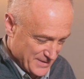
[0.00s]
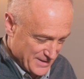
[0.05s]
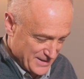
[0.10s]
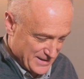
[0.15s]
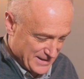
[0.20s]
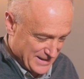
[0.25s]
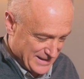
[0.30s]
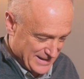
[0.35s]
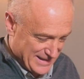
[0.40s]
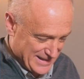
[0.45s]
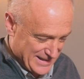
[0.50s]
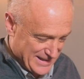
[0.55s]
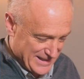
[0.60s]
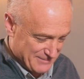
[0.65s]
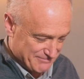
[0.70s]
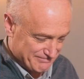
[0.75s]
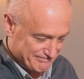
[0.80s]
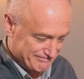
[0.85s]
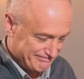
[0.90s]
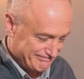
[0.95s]

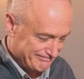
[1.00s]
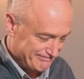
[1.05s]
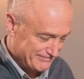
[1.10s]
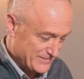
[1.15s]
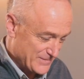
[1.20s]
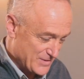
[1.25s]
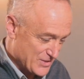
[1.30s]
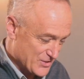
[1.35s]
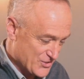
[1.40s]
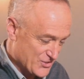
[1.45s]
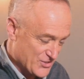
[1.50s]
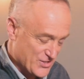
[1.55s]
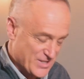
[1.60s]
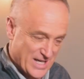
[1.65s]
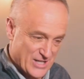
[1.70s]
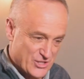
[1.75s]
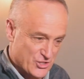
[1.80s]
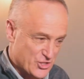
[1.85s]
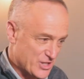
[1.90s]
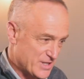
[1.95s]
a
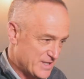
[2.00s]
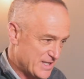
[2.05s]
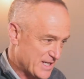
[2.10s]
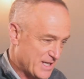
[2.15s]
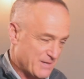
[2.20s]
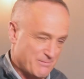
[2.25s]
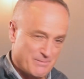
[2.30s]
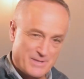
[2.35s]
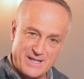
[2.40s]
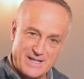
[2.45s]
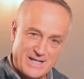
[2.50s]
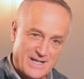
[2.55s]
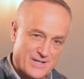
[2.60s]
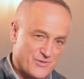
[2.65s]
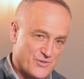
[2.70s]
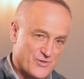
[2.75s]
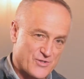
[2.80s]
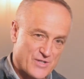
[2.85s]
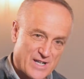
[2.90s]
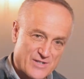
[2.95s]
discussion that can be an
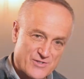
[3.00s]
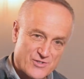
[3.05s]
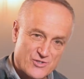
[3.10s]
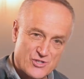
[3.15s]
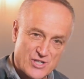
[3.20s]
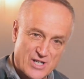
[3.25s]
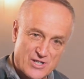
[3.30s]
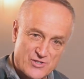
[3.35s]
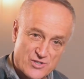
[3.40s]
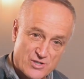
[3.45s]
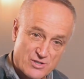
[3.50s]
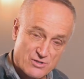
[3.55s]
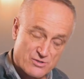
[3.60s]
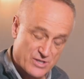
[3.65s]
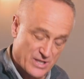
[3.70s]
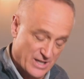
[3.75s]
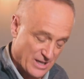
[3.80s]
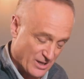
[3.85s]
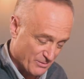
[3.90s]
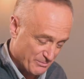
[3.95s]
exercise in chasing your
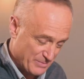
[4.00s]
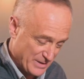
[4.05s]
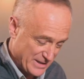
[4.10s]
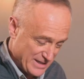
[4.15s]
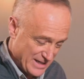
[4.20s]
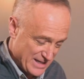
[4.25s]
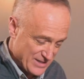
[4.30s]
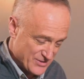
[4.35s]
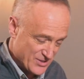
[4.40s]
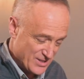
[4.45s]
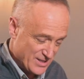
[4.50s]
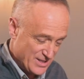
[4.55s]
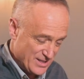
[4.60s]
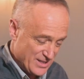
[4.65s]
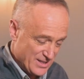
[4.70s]
tail, because